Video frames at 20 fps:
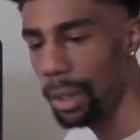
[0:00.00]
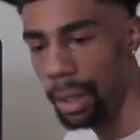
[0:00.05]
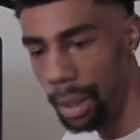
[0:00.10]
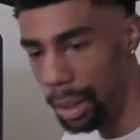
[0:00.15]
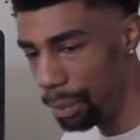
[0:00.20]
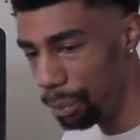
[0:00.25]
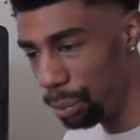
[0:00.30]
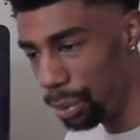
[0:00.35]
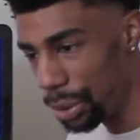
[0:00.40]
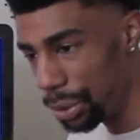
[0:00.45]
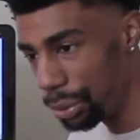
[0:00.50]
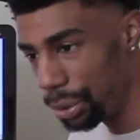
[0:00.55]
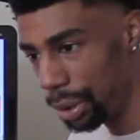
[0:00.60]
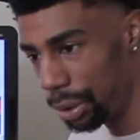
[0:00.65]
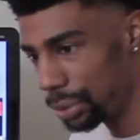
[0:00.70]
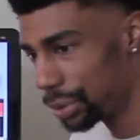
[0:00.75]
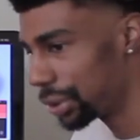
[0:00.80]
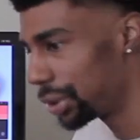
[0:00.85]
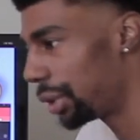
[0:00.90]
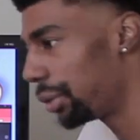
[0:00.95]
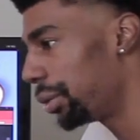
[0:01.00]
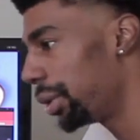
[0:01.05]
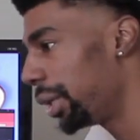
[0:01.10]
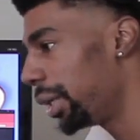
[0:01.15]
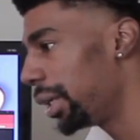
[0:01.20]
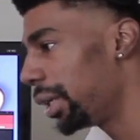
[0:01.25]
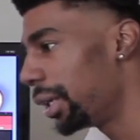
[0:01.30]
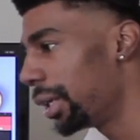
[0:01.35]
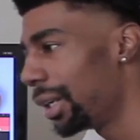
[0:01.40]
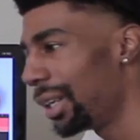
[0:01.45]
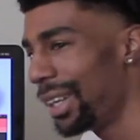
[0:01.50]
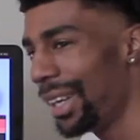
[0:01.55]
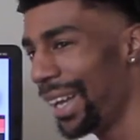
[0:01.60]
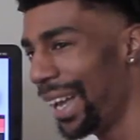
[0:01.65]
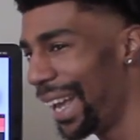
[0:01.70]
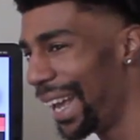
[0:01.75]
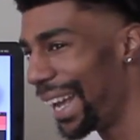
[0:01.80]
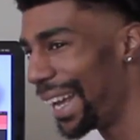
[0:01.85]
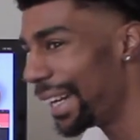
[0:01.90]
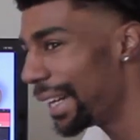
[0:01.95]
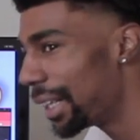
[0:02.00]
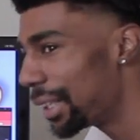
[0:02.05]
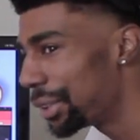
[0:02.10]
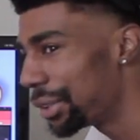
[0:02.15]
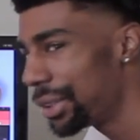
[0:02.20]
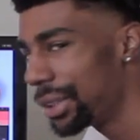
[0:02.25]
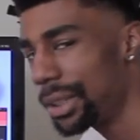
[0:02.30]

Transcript: And when you go Sony 800